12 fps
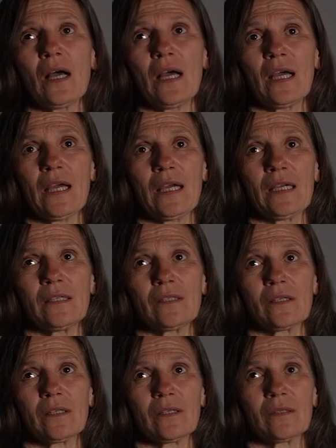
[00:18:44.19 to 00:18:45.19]

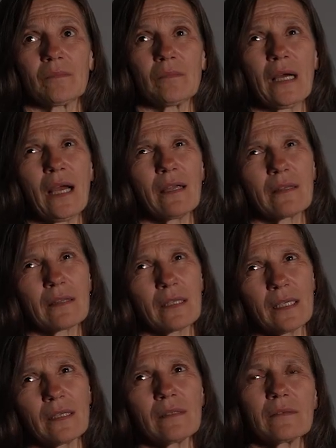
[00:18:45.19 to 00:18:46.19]
and I
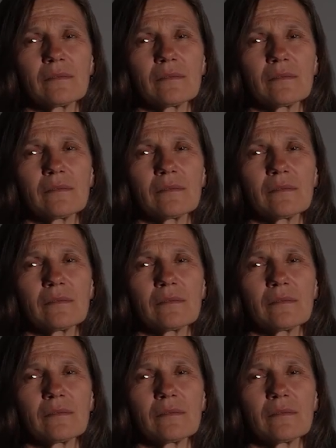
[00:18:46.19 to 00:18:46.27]
think